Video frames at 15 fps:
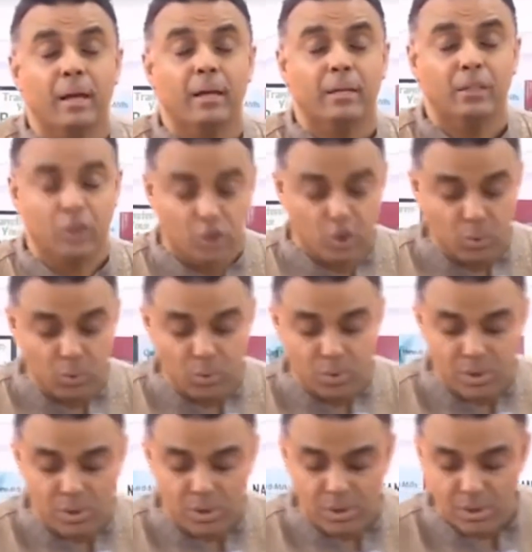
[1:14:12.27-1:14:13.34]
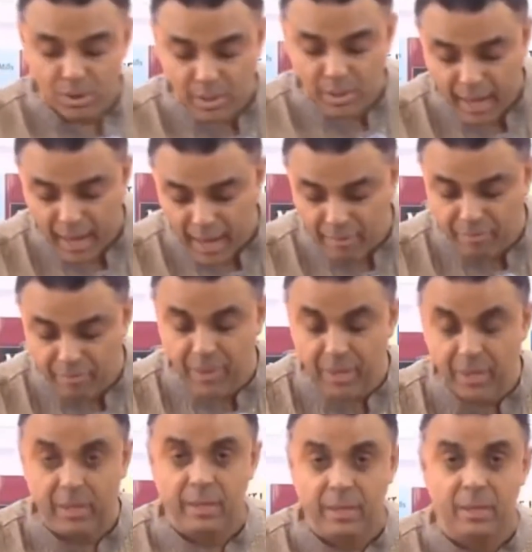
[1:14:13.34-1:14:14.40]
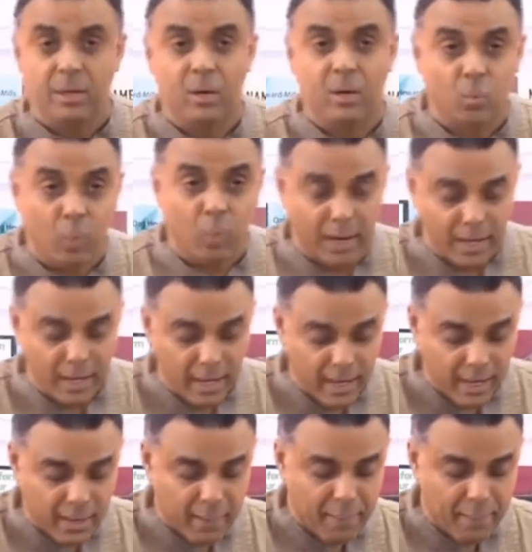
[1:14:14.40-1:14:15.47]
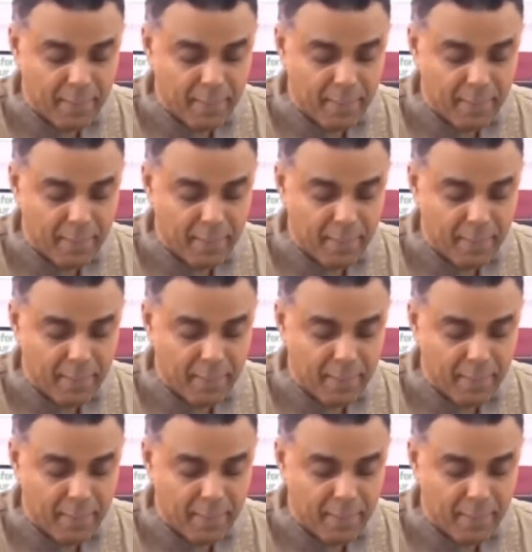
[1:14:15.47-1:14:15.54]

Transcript: use everyone here